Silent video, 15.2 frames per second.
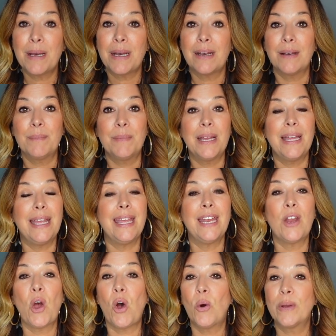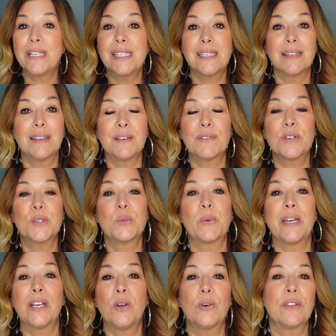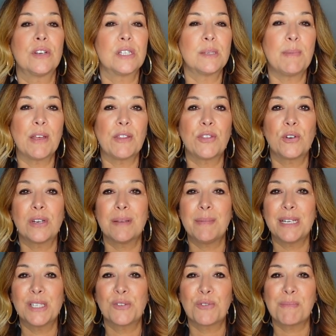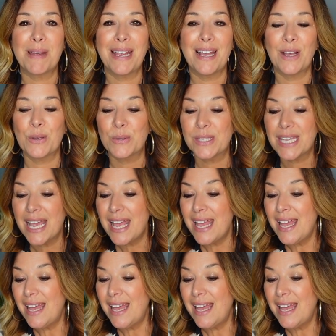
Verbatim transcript: Um, it always delivers when I go there. It's about thirty minutes from my house.